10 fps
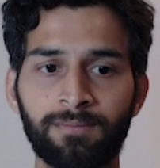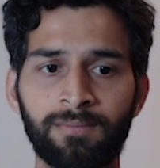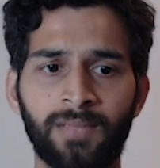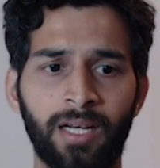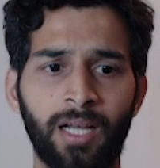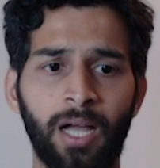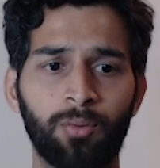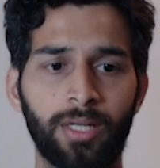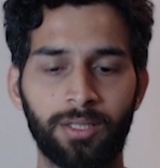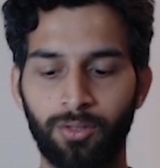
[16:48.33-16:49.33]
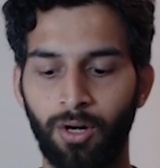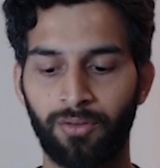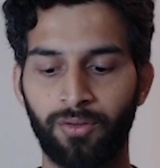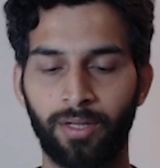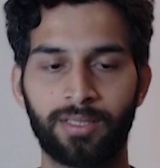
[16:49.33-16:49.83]
And I would like to
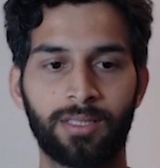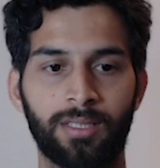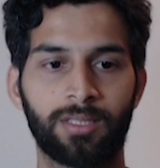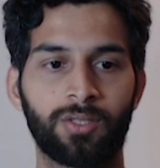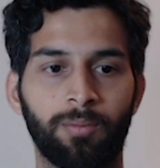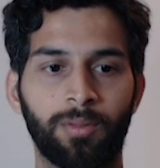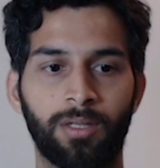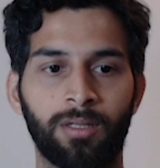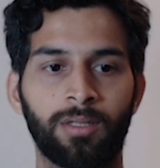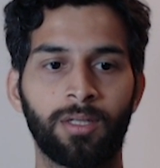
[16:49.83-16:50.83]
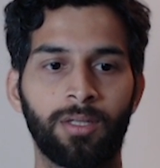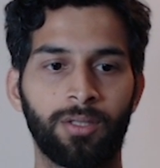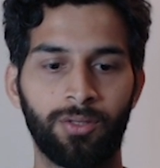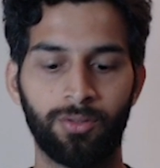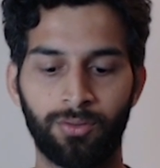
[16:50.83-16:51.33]
authorize this. So I'm going to
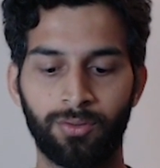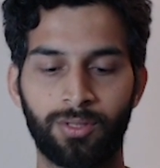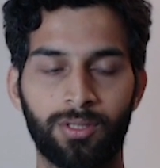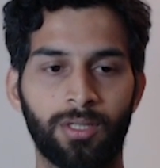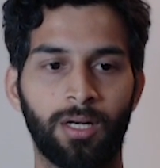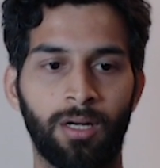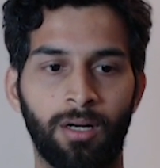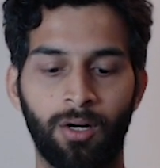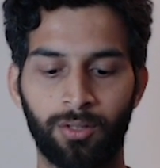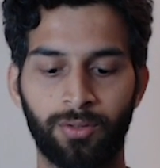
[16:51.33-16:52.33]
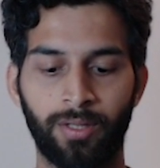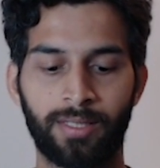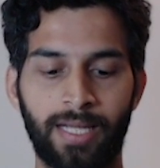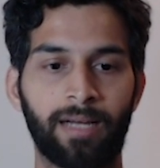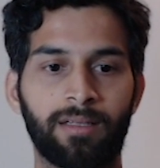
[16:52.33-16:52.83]
use uh, authorize
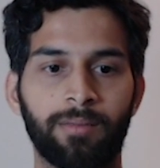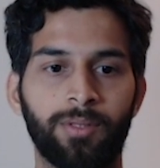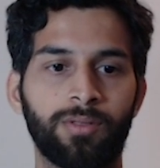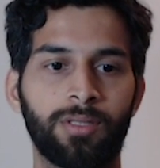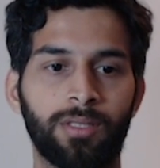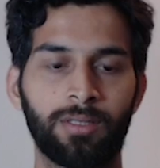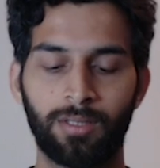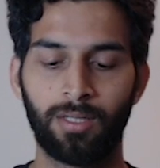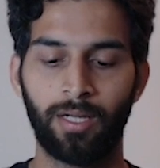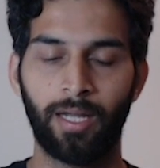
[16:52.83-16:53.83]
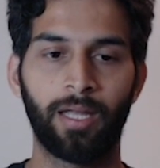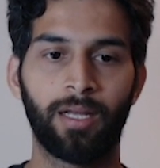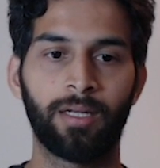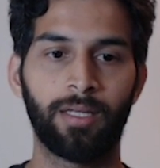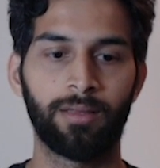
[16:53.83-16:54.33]
attribute here.
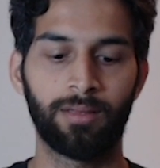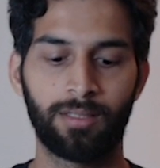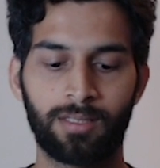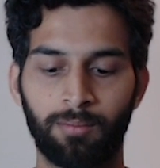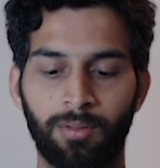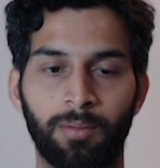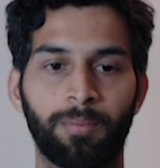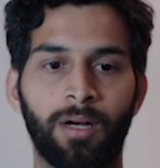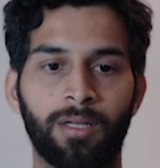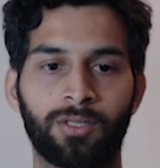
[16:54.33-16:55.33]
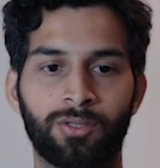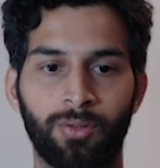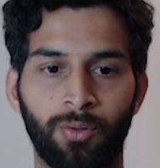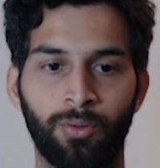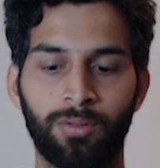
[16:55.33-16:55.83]
And in this, I'm going to pass
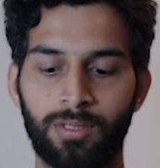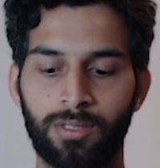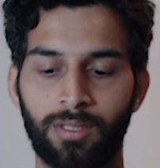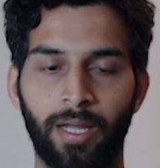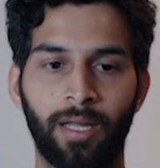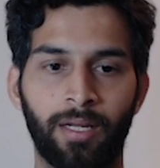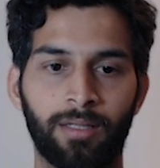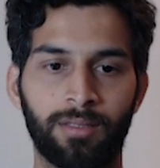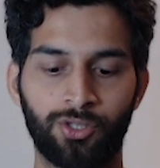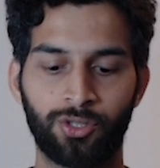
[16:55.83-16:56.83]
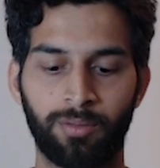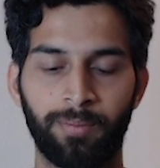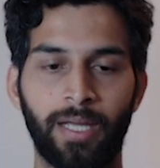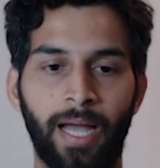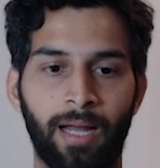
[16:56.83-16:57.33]
roles, and this should
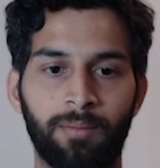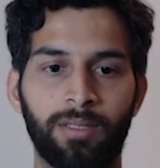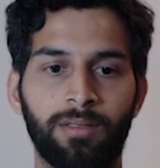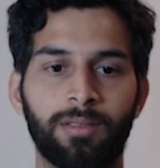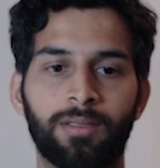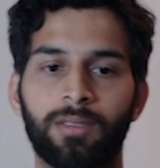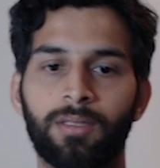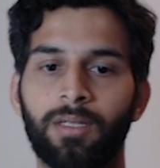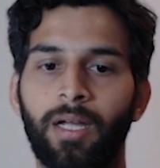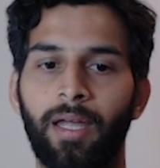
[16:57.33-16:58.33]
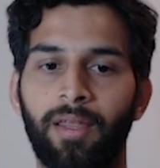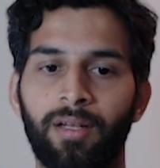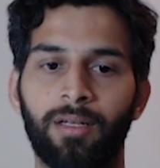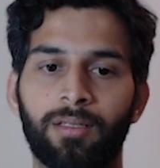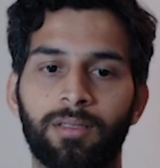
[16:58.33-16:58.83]
be admin.
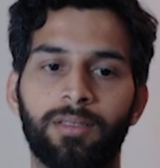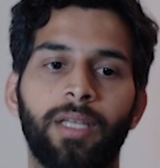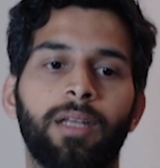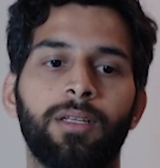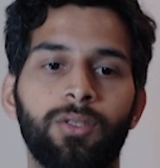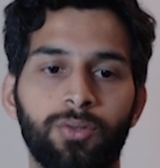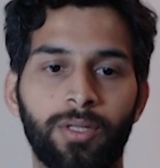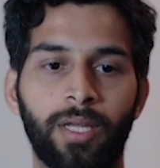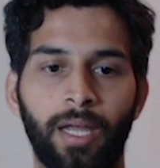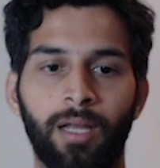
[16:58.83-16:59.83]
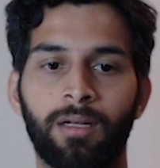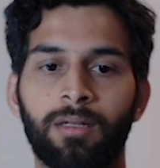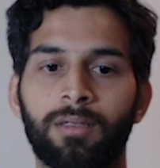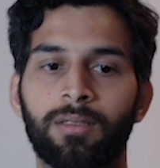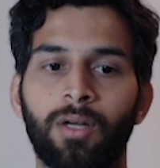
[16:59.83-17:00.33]
And then you can,
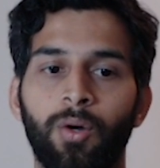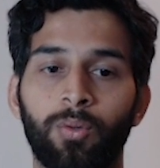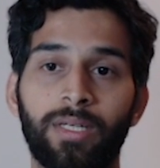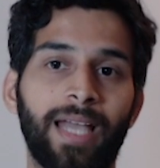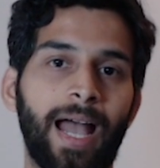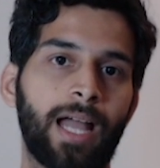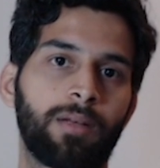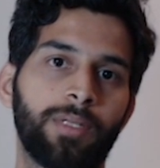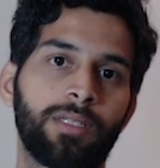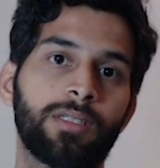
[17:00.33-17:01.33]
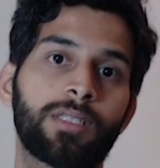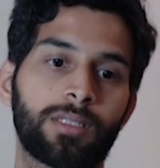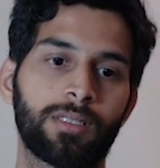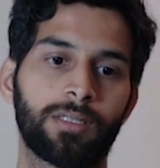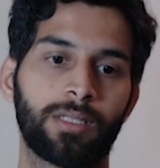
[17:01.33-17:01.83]
only admins
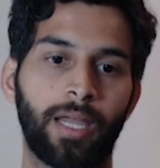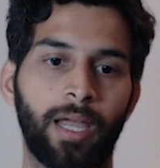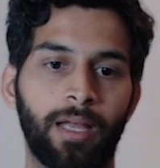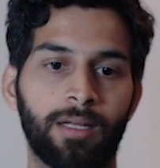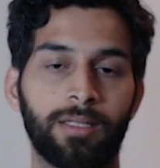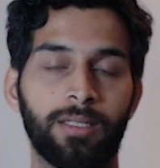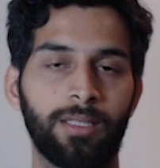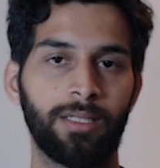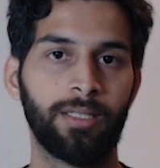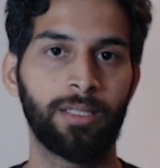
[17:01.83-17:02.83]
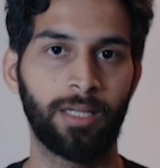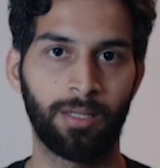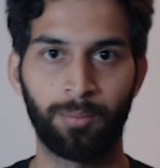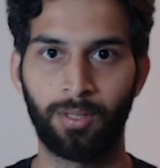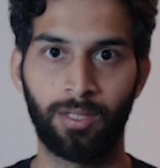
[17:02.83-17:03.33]
can delete a
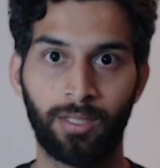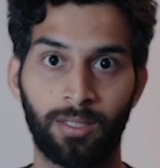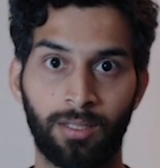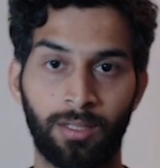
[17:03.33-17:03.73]
particular